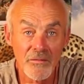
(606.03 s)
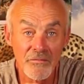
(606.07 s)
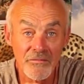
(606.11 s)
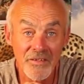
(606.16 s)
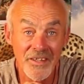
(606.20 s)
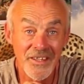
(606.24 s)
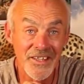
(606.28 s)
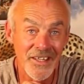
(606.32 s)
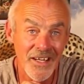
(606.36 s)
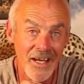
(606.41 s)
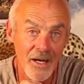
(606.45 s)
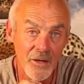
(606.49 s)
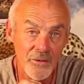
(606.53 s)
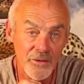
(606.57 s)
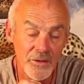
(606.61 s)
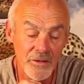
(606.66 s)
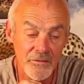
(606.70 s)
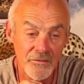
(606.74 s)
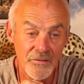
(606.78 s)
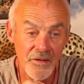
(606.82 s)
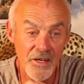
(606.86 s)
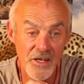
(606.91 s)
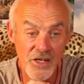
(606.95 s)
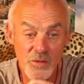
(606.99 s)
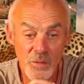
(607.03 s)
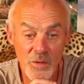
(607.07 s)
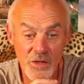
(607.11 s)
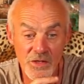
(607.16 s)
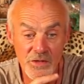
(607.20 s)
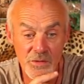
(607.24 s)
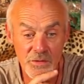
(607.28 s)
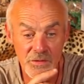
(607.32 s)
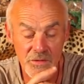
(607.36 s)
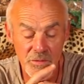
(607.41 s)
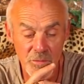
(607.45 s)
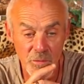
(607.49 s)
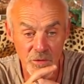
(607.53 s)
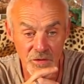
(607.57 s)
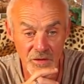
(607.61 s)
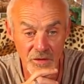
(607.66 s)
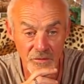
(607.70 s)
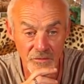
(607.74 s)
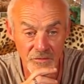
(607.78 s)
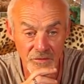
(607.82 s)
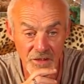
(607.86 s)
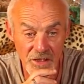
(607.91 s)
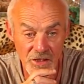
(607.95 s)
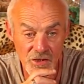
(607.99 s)
and videoed the fish, which was
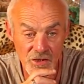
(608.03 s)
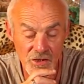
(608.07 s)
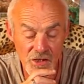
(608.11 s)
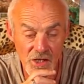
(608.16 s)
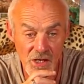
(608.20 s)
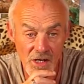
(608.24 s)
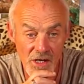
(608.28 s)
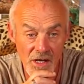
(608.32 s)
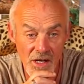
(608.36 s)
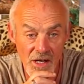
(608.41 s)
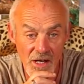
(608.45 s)
a fish,